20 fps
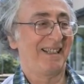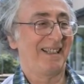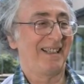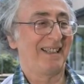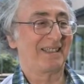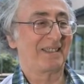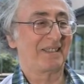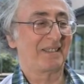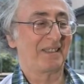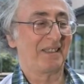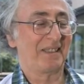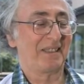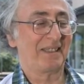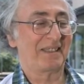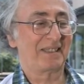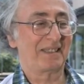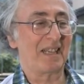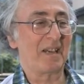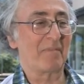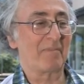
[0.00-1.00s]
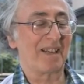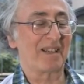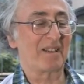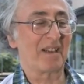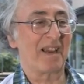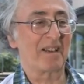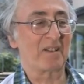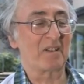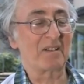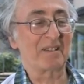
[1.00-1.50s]
it seemed like
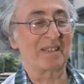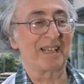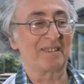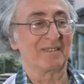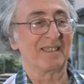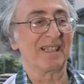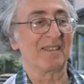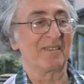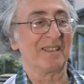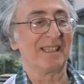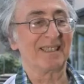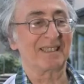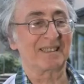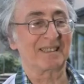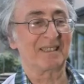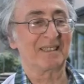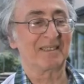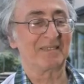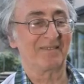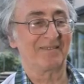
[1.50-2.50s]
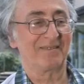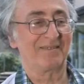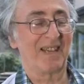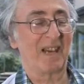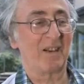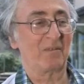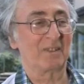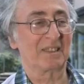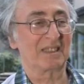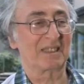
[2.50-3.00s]
I couldn't get rid of it, and
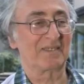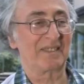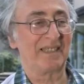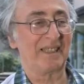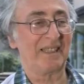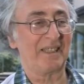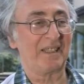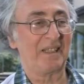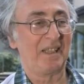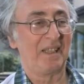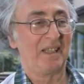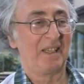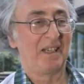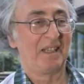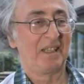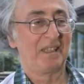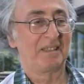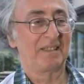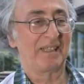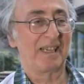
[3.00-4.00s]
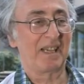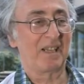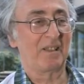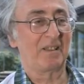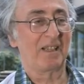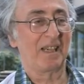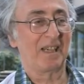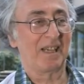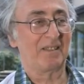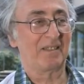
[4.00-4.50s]
that was the thing
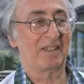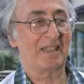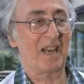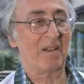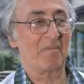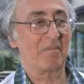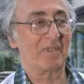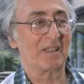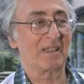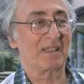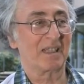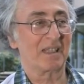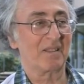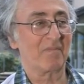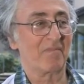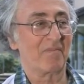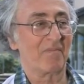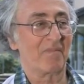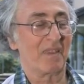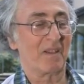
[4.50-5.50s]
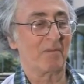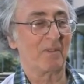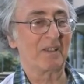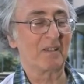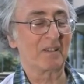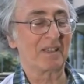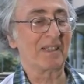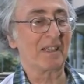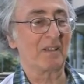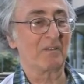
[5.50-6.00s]
that happened when
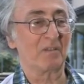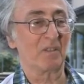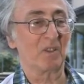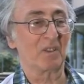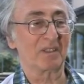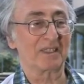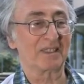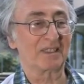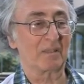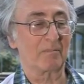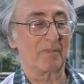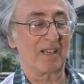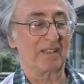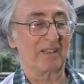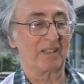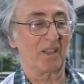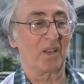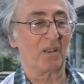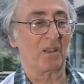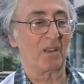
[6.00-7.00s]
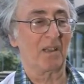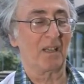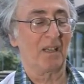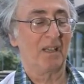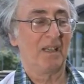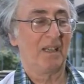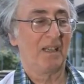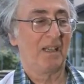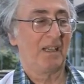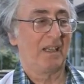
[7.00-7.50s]
you didn't have a voltage. It meant the whole
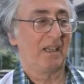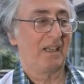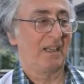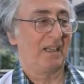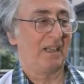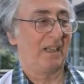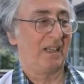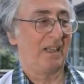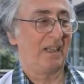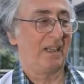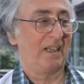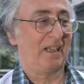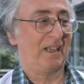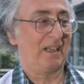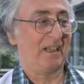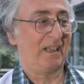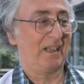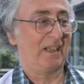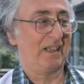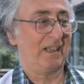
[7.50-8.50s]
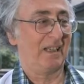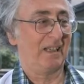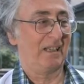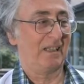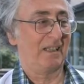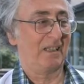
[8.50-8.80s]
barrier